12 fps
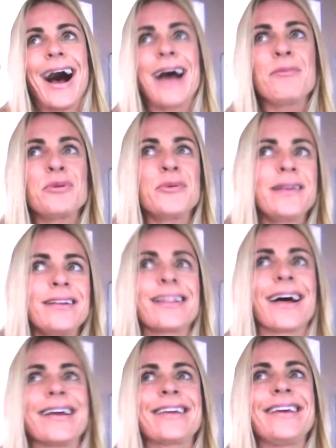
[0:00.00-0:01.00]
I'm really
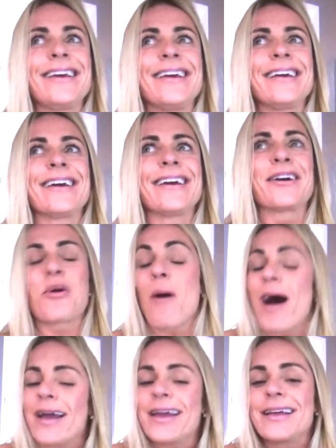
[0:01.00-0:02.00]
like
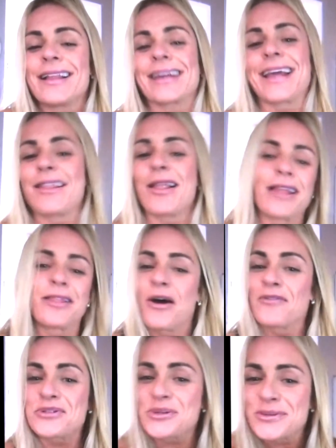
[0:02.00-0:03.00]
quiet. Like I
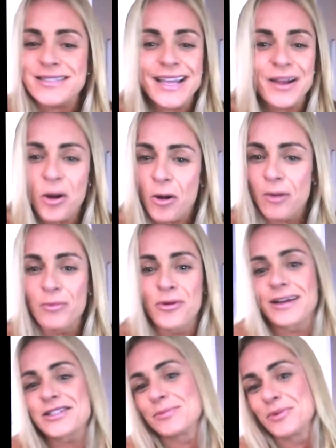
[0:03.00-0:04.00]
love to stay home,
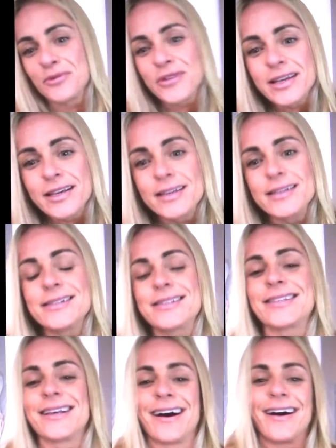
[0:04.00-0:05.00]
watch
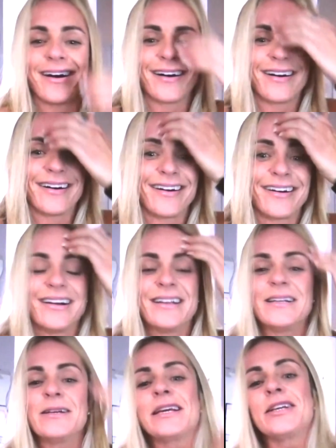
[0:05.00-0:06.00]
movies,
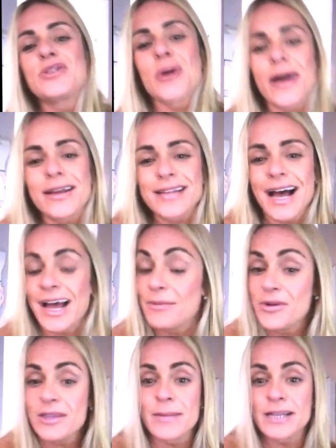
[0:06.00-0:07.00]
enjoy time
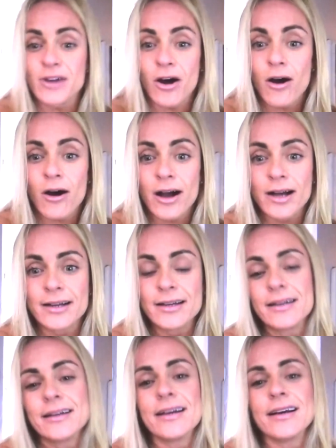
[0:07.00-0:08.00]
with my dog.
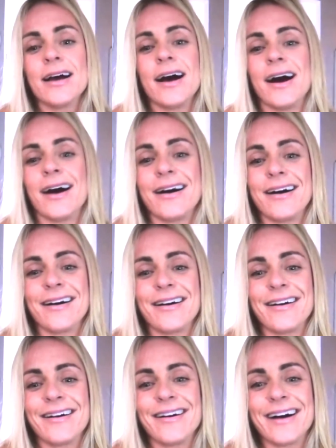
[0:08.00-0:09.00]

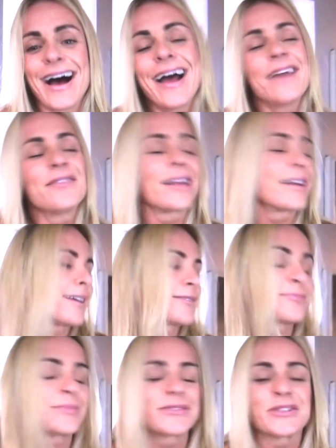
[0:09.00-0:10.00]
I have like a
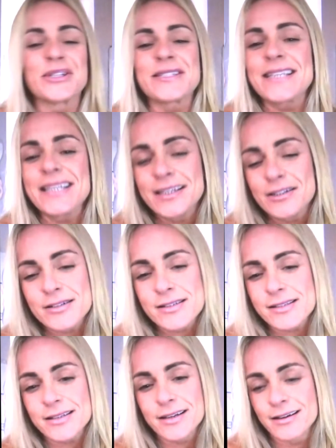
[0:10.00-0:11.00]
13 years